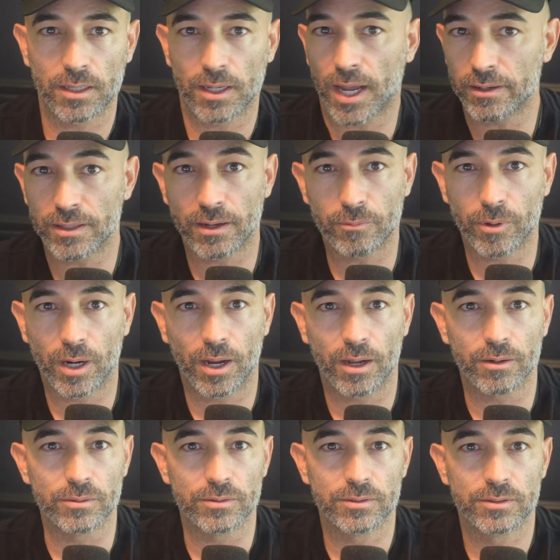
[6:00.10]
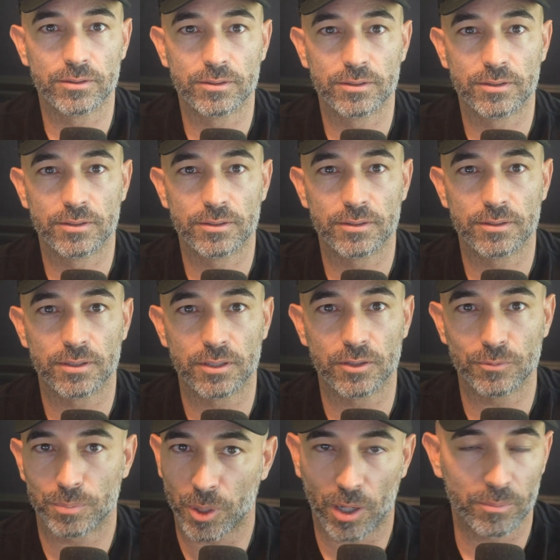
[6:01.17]
How did that work out?
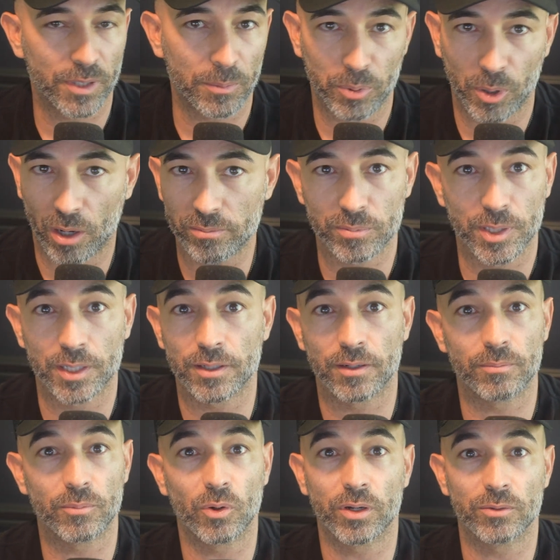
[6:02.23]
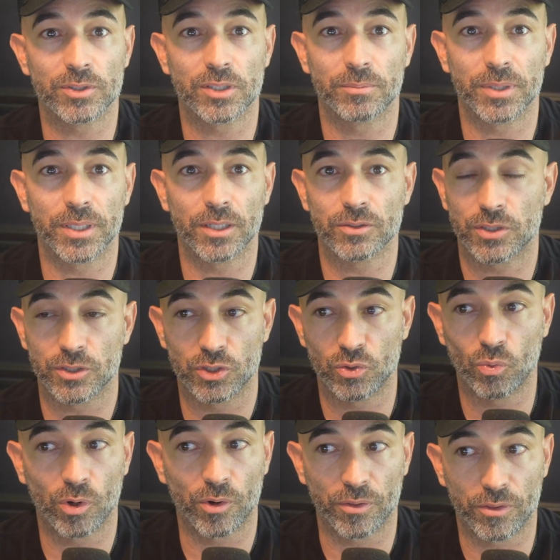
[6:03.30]
They probably ended up going with somebody else because you
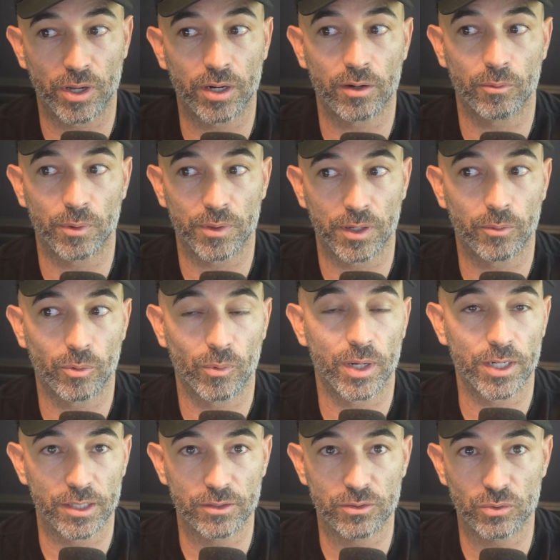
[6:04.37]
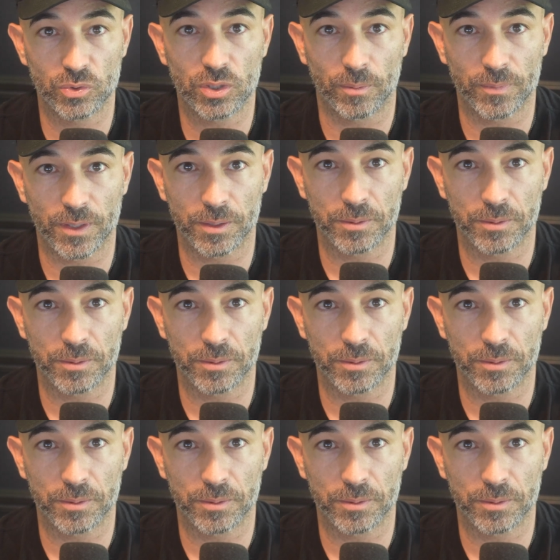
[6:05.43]
weren't there when they were ready to do something.